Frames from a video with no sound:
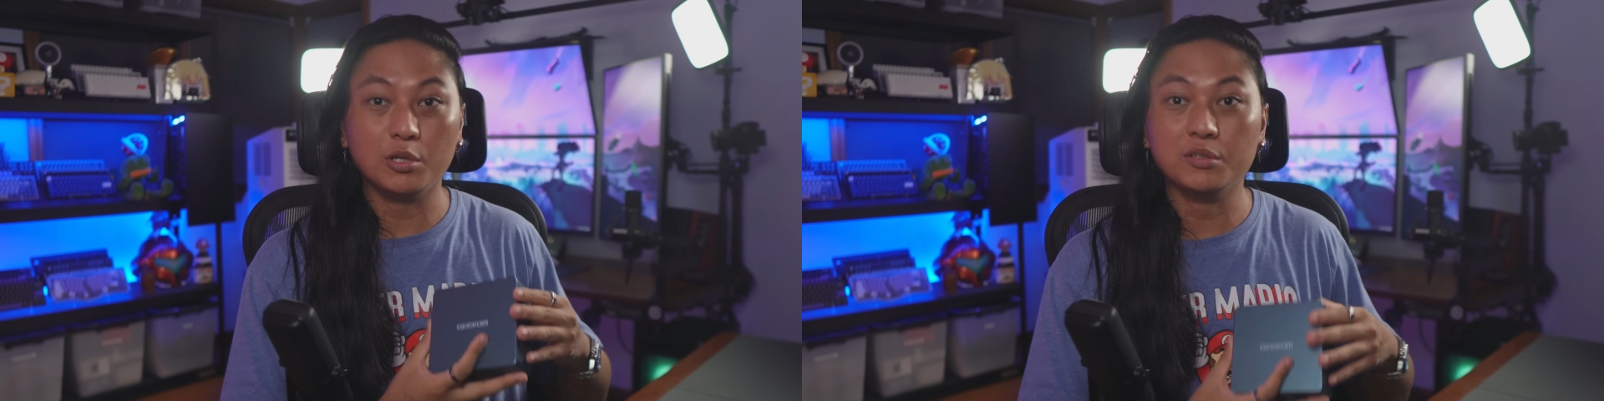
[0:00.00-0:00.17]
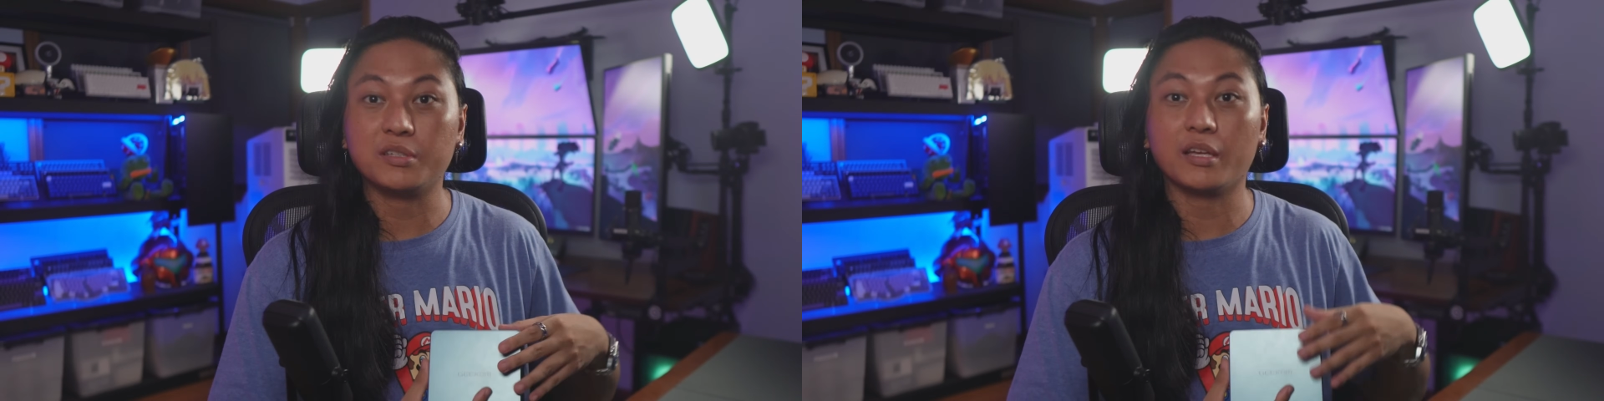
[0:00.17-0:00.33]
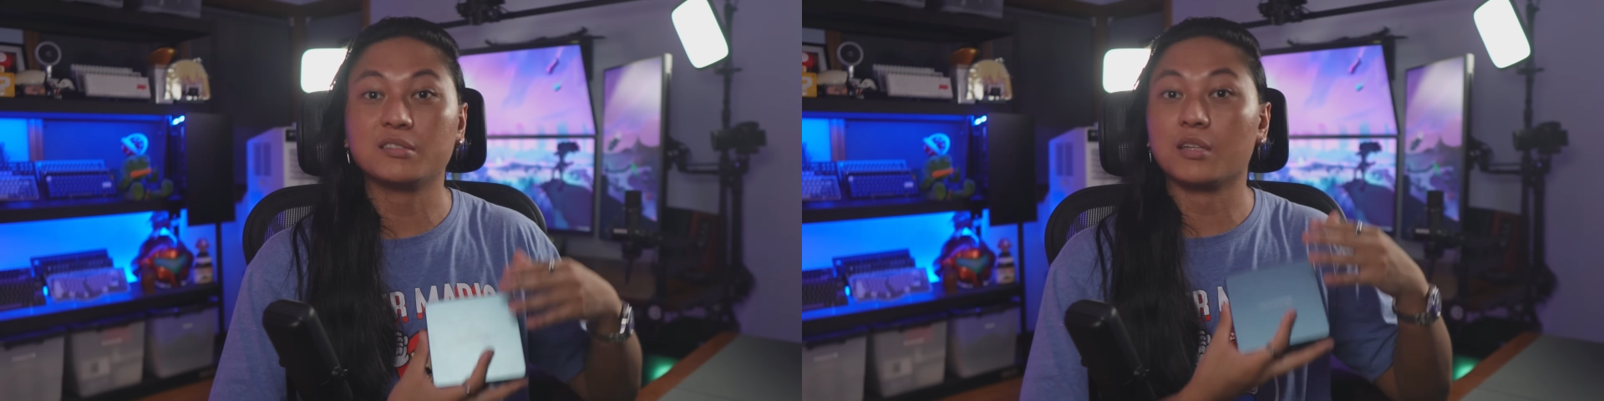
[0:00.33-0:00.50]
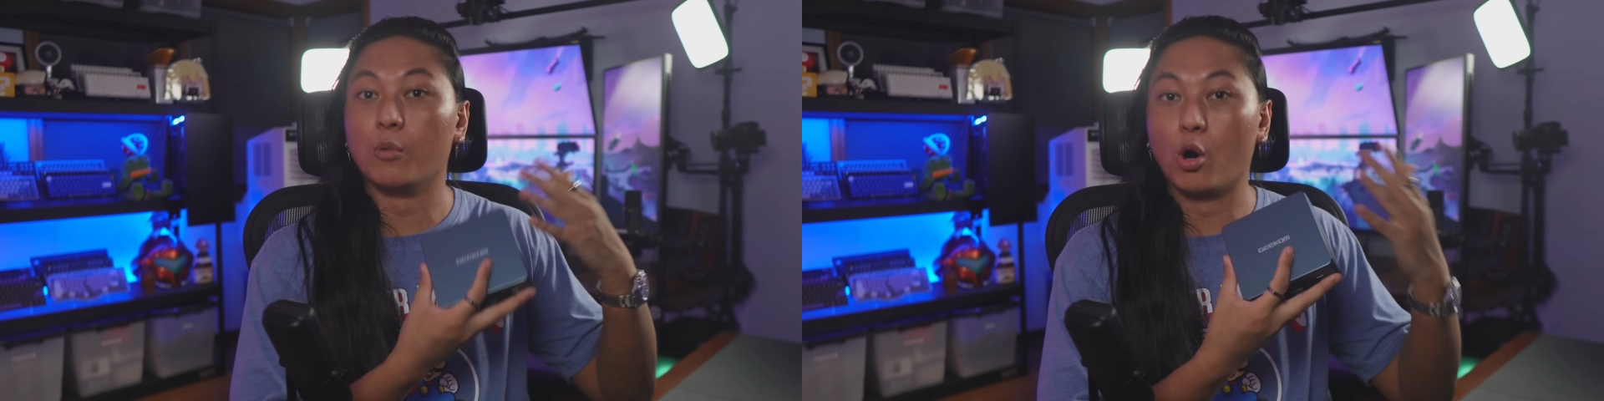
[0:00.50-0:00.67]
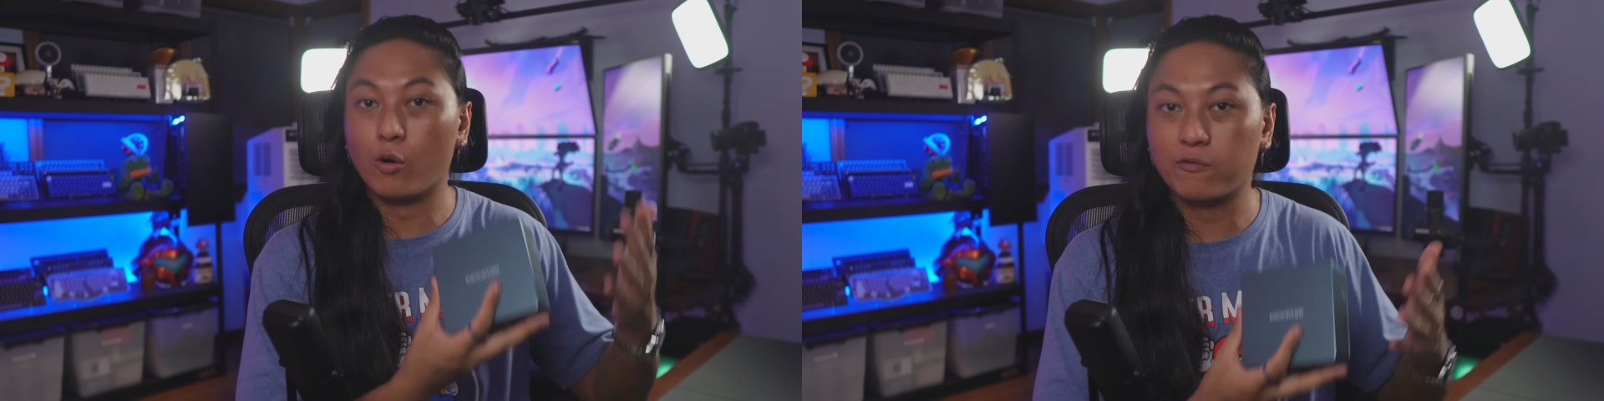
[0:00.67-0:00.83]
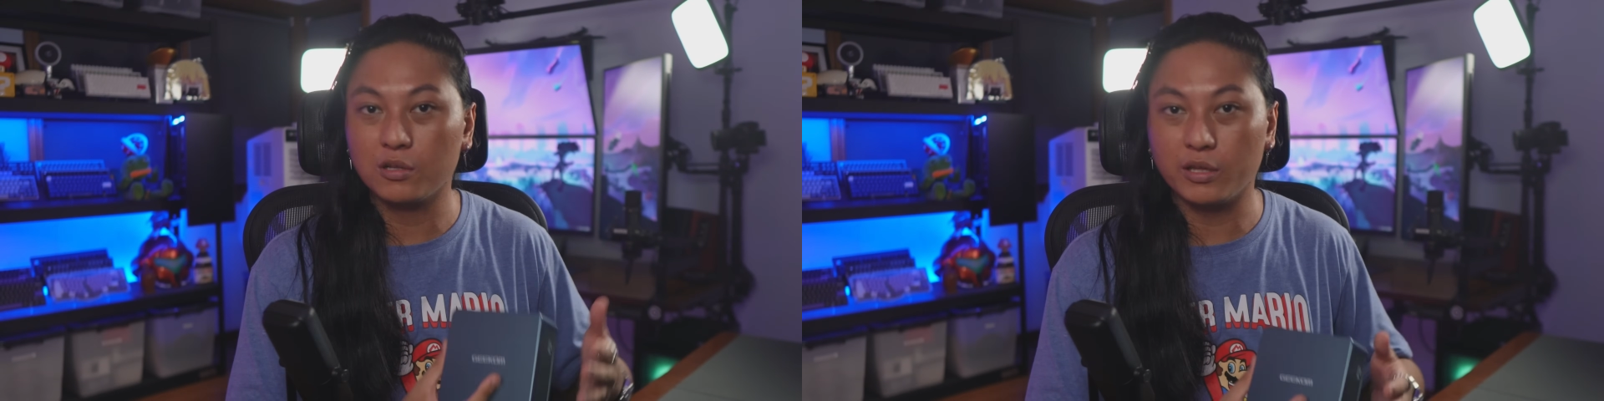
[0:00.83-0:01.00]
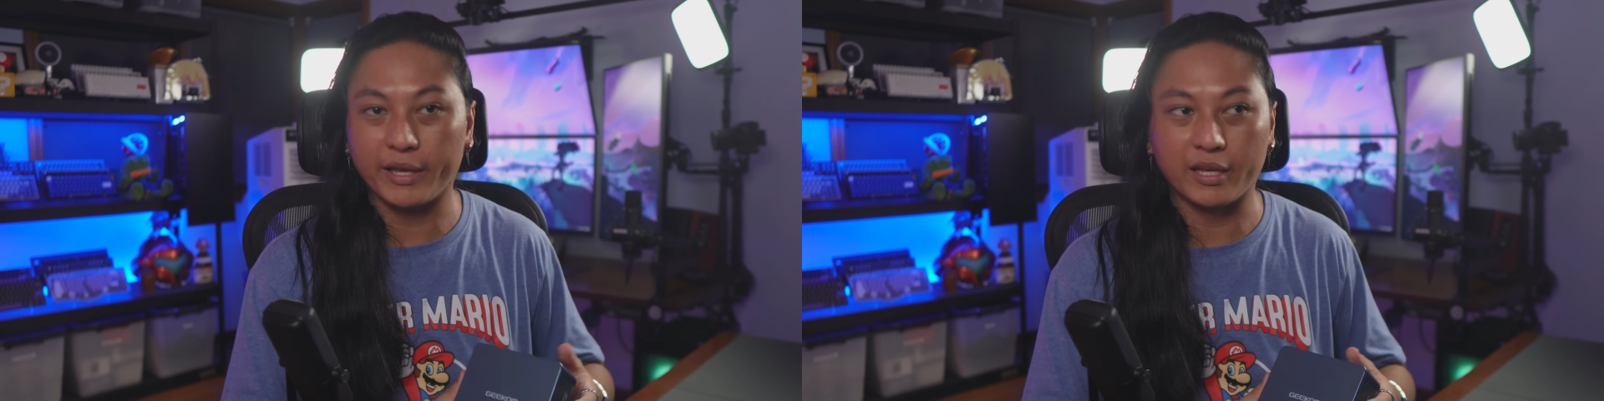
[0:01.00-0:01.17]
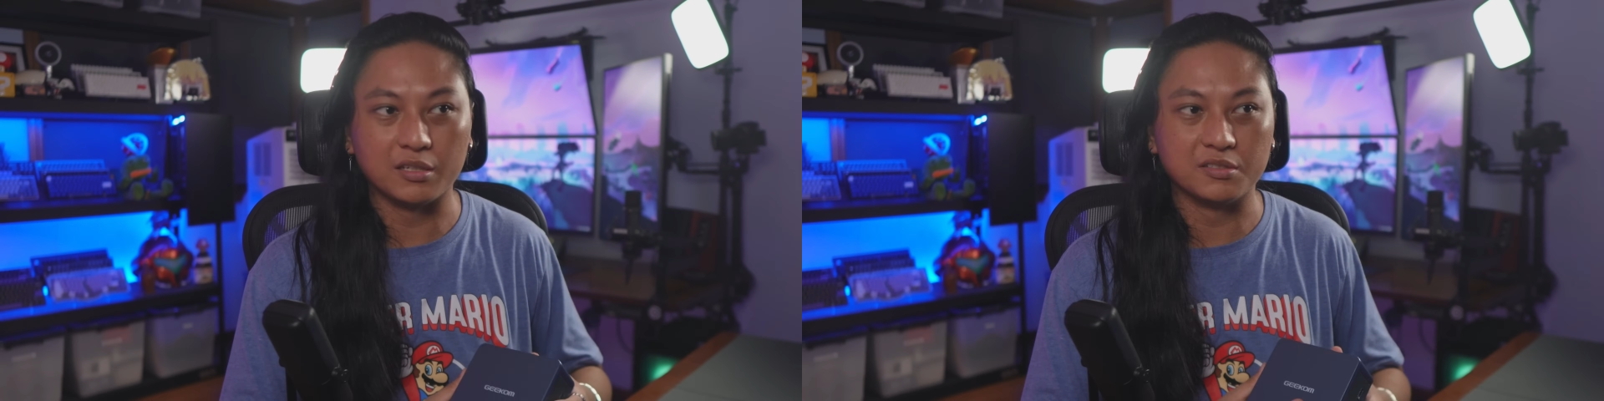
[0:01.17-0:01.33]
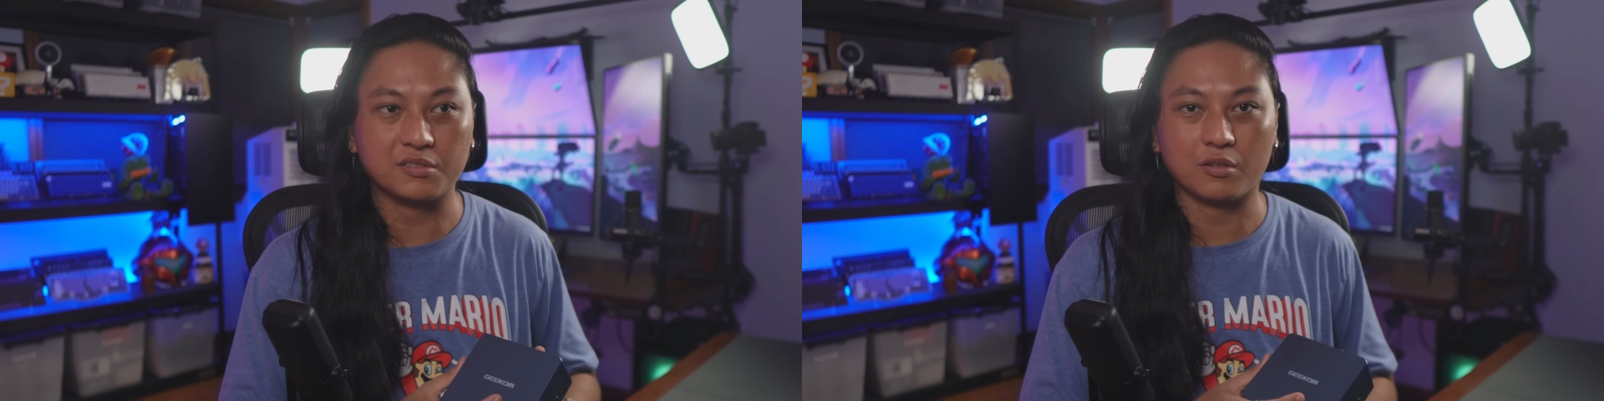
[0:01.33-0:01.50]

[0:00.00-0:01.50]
using some overlays